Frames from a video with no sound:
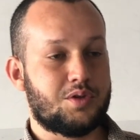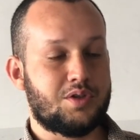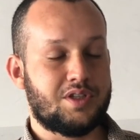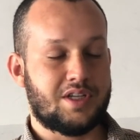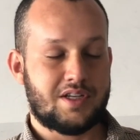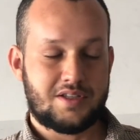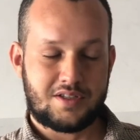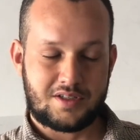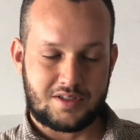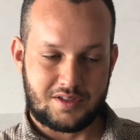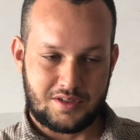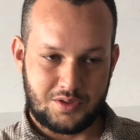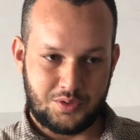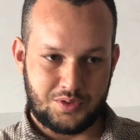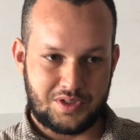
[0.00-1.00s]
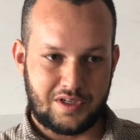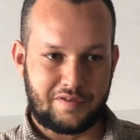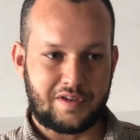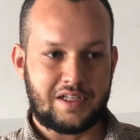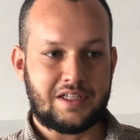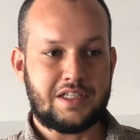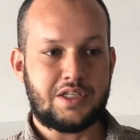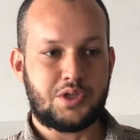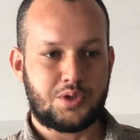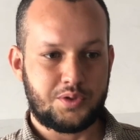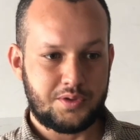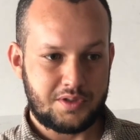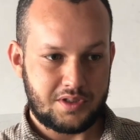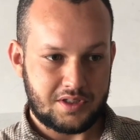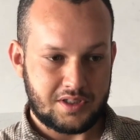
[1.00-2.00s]
Yes, you definitely
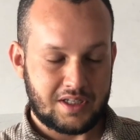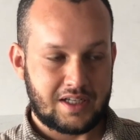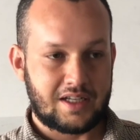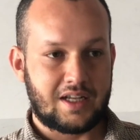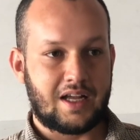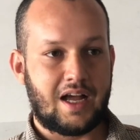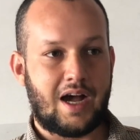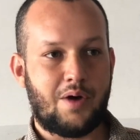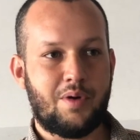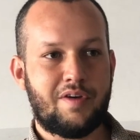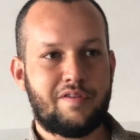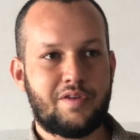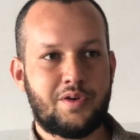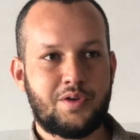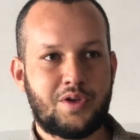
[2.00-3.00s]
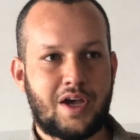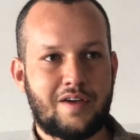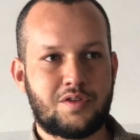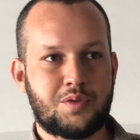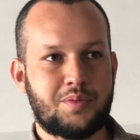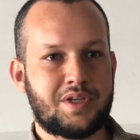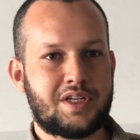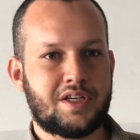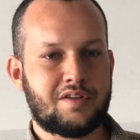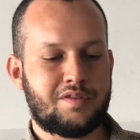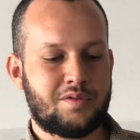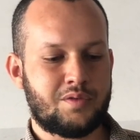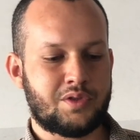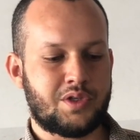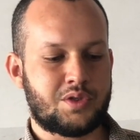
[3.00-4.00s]
should. However, you have to be
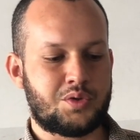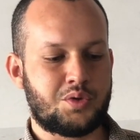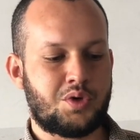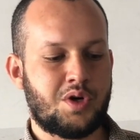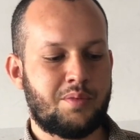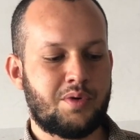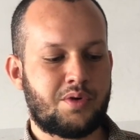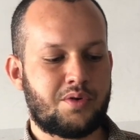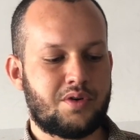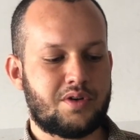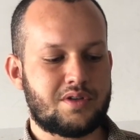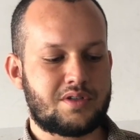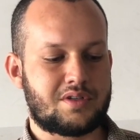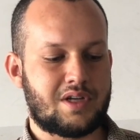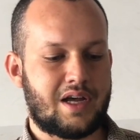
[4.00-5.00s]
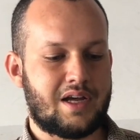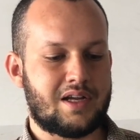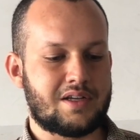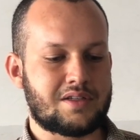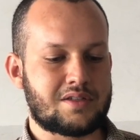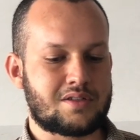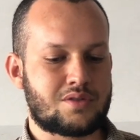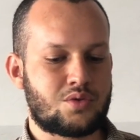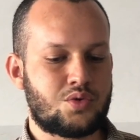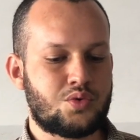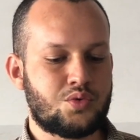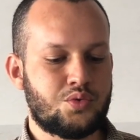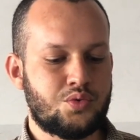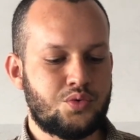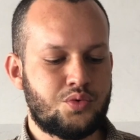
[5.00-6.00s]
careful not to come across as
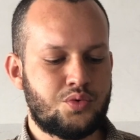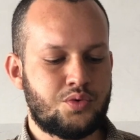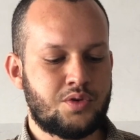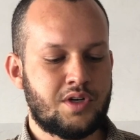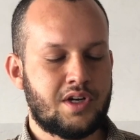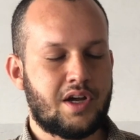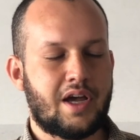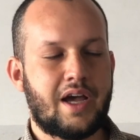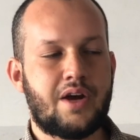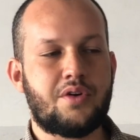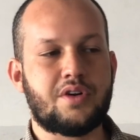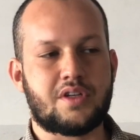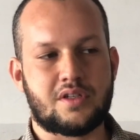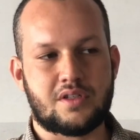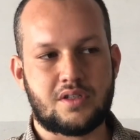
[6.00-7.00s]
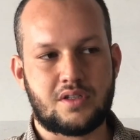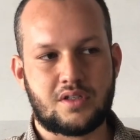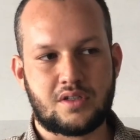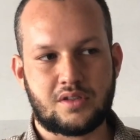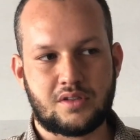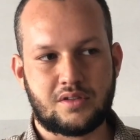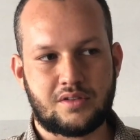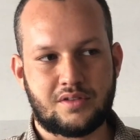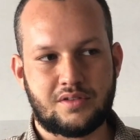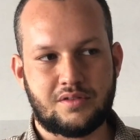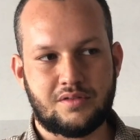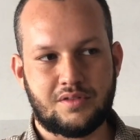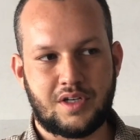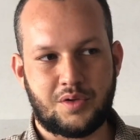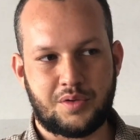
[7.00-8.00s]
too arrogant.
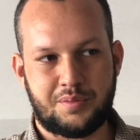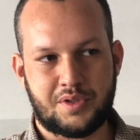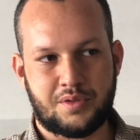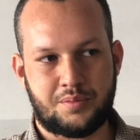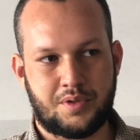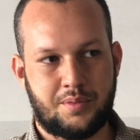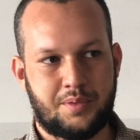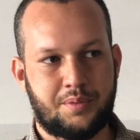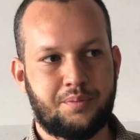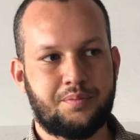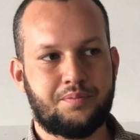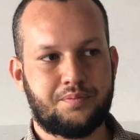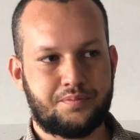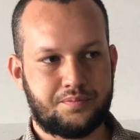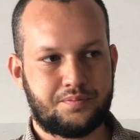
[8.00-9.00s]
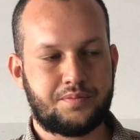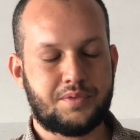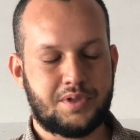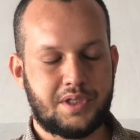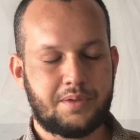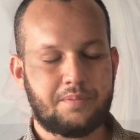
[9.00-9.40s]
That would be the problem. Yep.